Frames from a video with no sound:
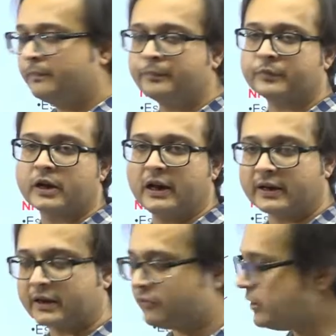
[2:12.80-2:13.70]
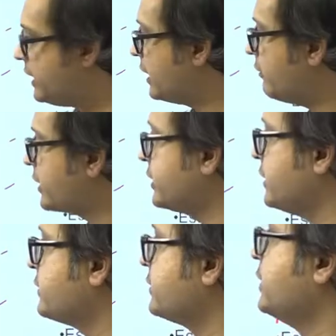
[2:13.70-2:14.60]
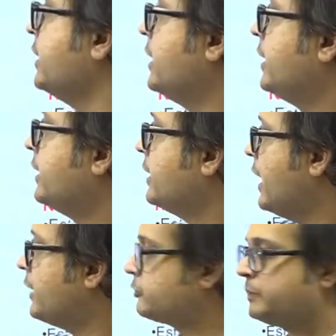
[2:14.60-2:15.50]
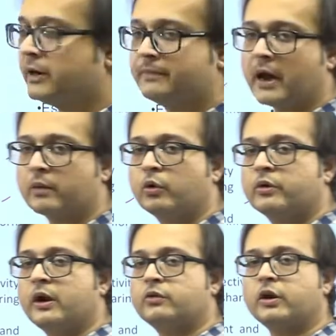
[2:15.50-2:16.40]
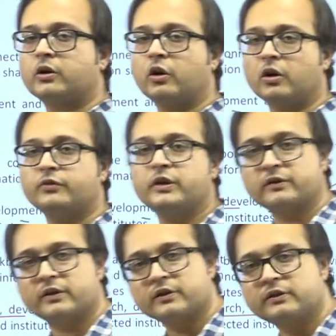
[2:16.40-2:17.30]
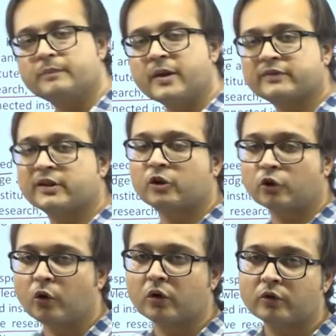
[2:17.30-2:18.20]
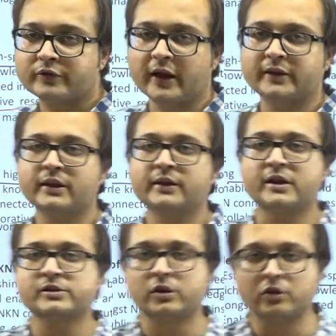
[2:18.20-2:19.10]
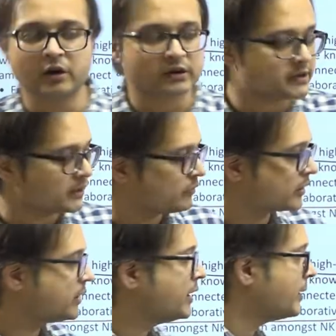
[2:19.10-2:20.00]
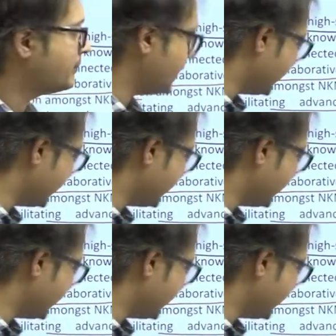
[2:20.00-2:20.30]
collective e-governance, high-speed backbone network, all of this is the basic role that the National Knowledge Network plays.